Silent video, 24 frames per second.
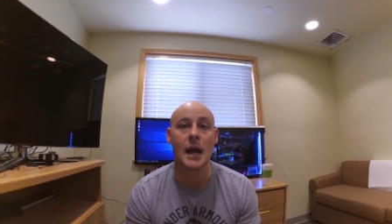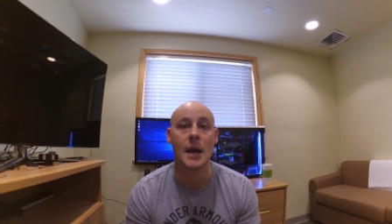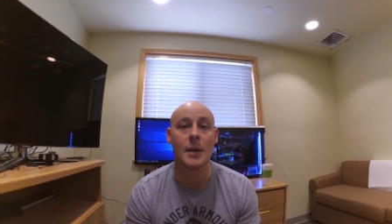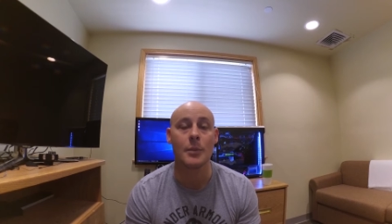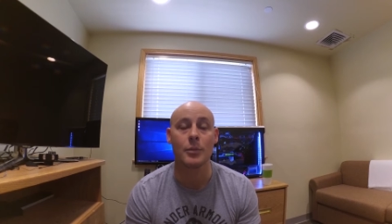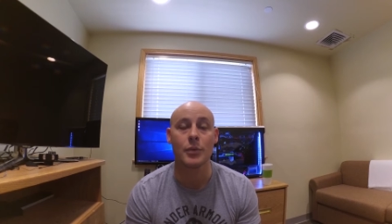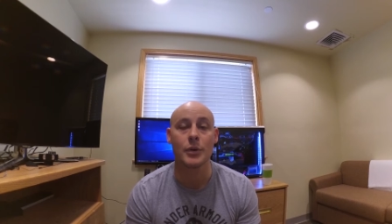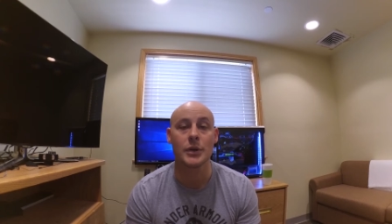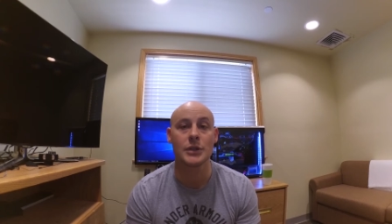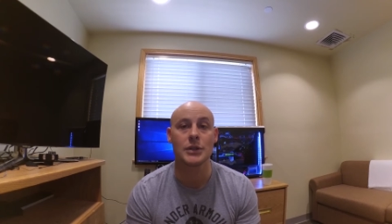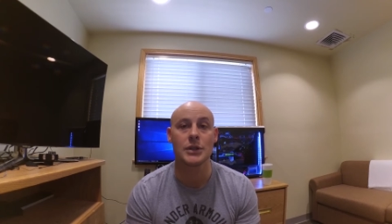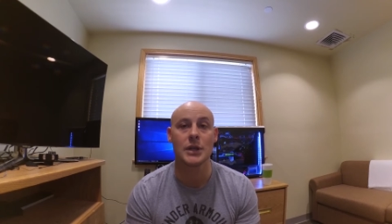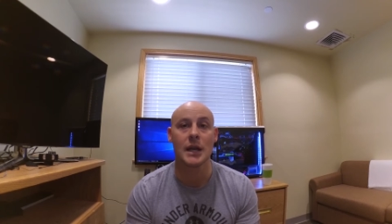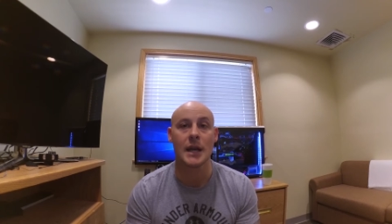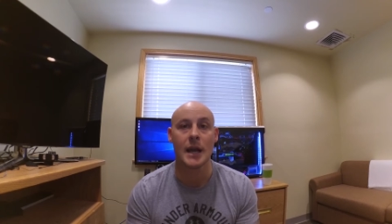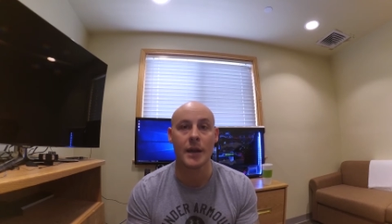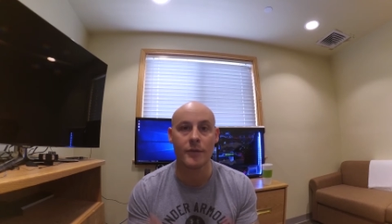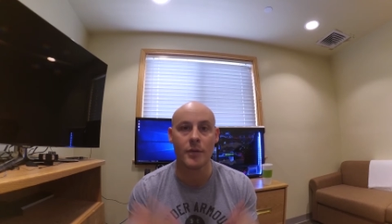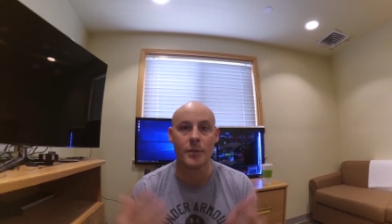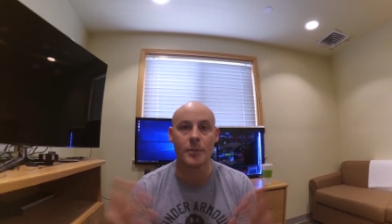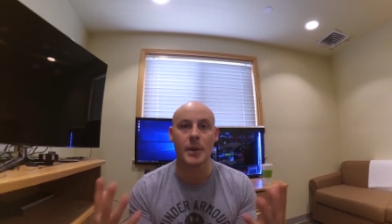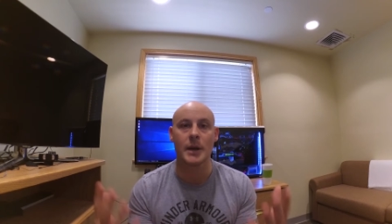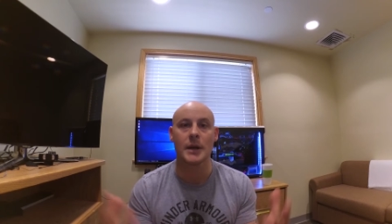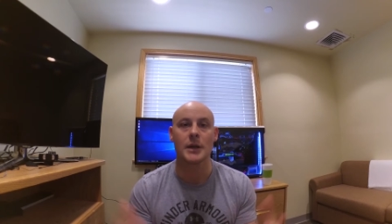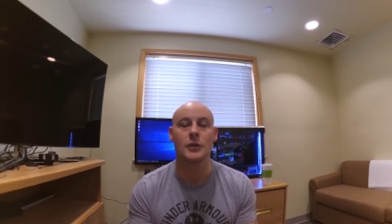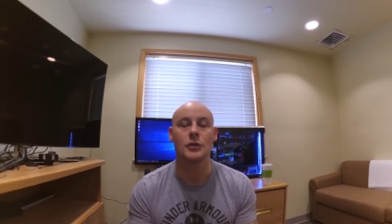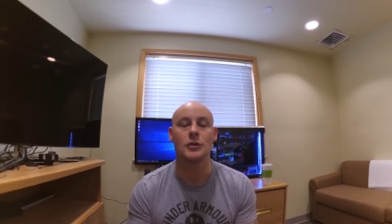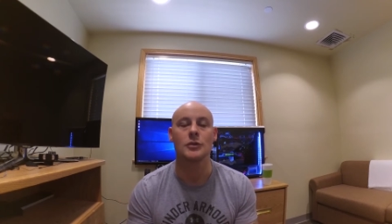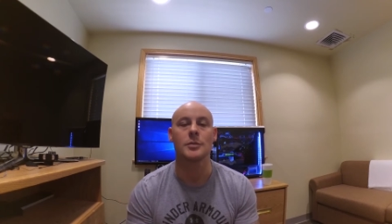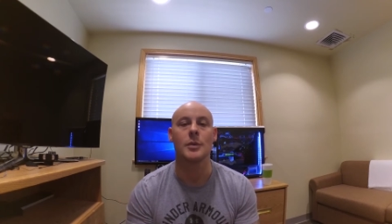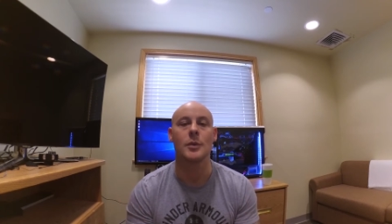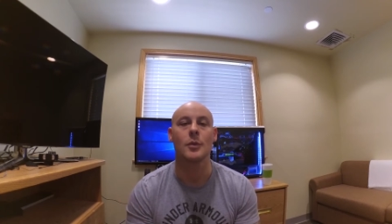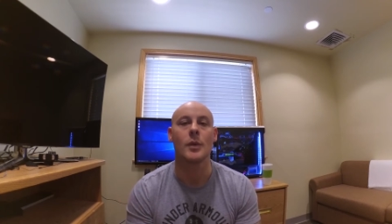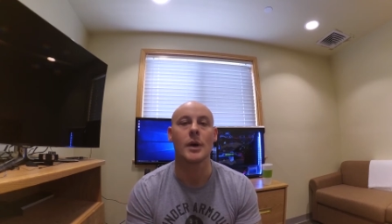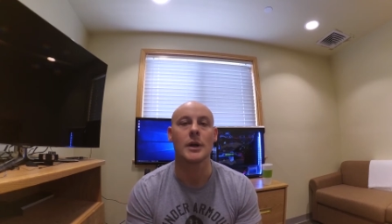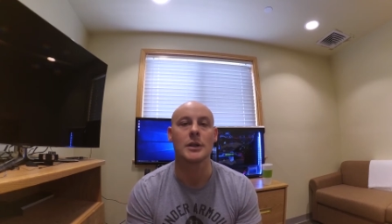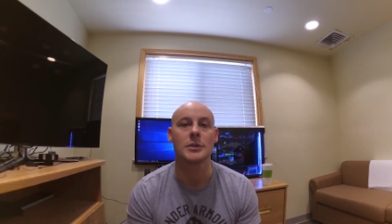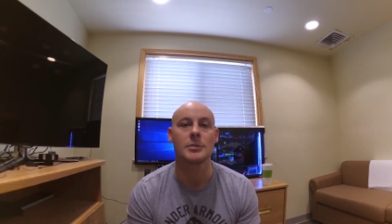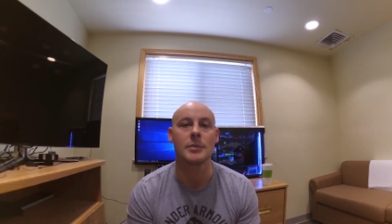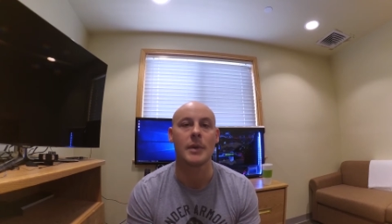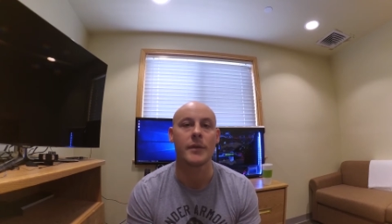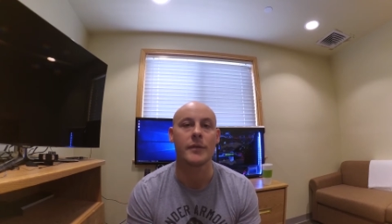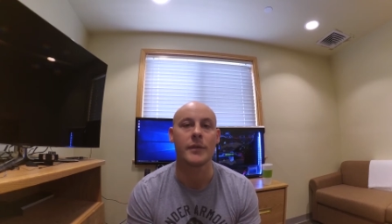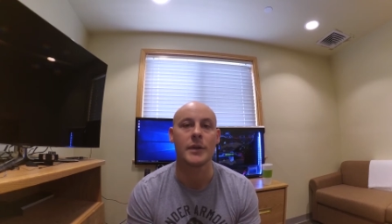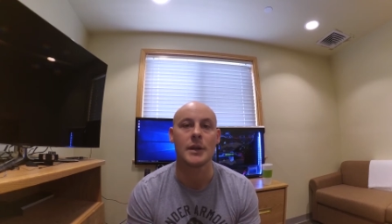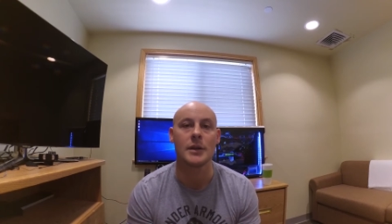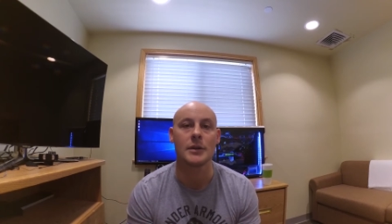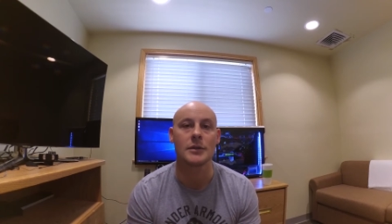I appreciate everybody who's been watching my
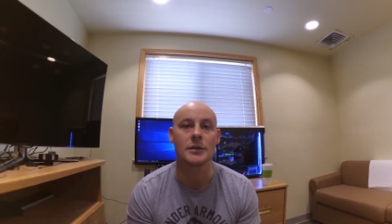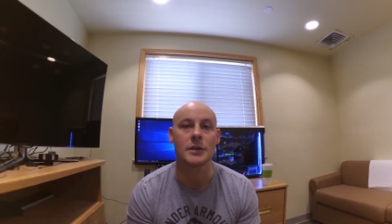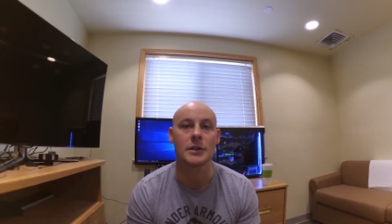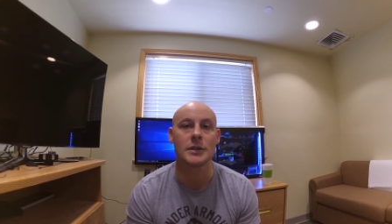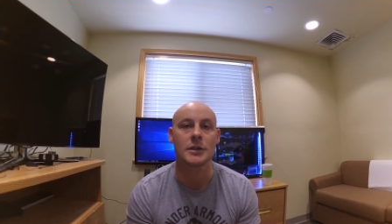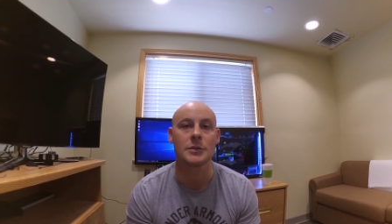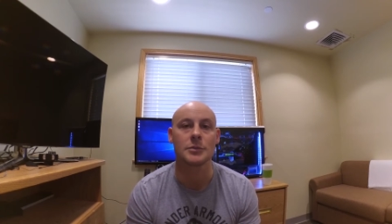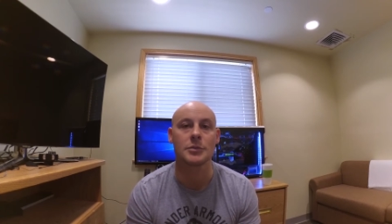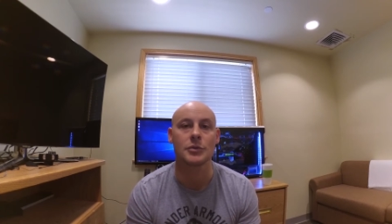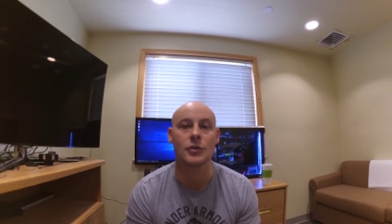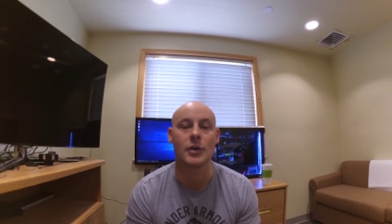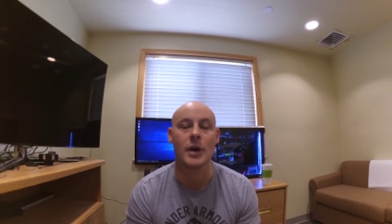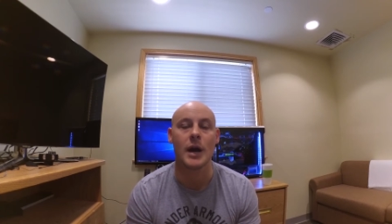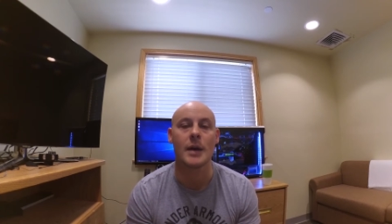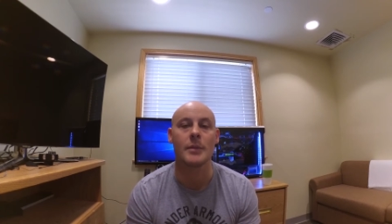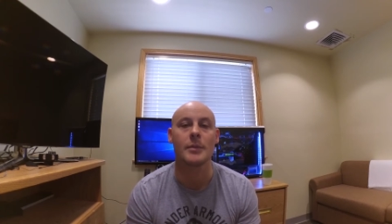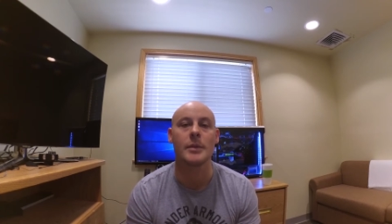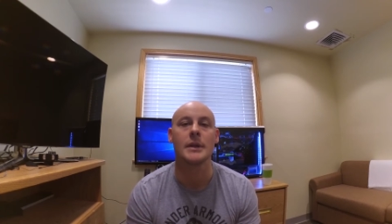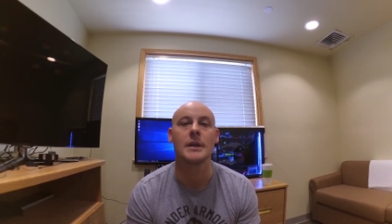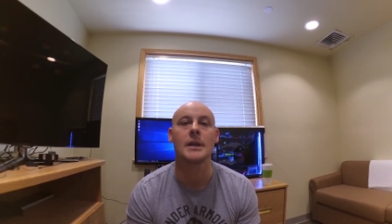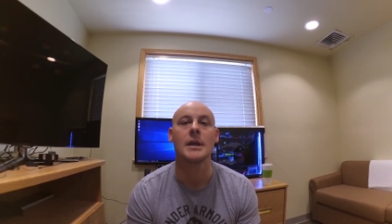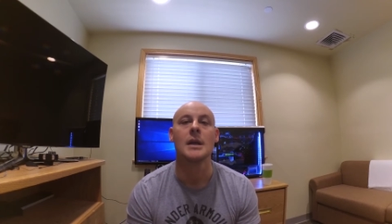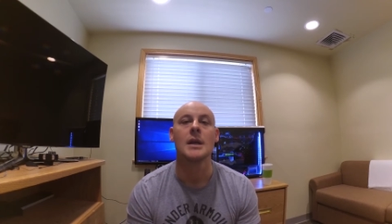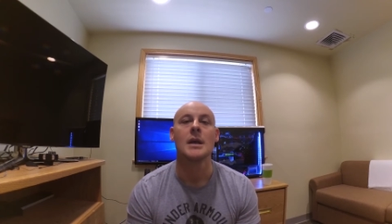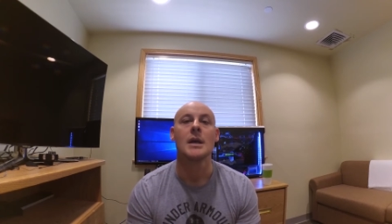videos and subscribing